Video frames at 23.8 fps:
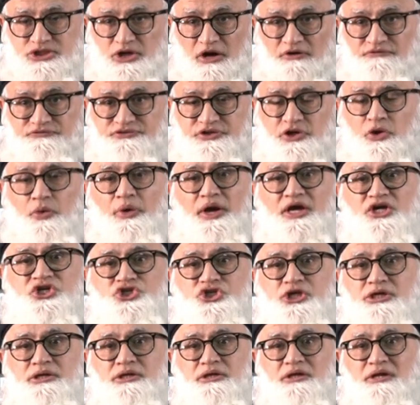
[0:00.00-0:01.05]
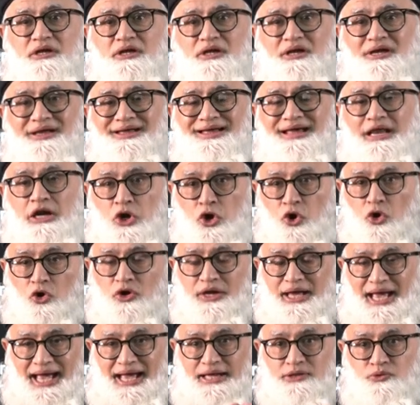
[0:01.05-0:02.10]
of the question.
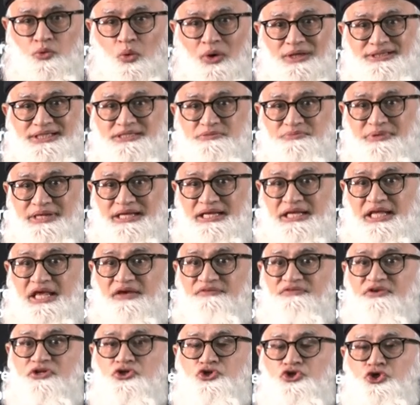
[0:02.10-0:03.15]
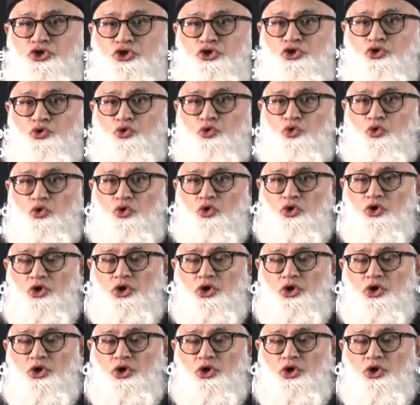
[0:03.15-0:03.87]
Look at what is being given to you.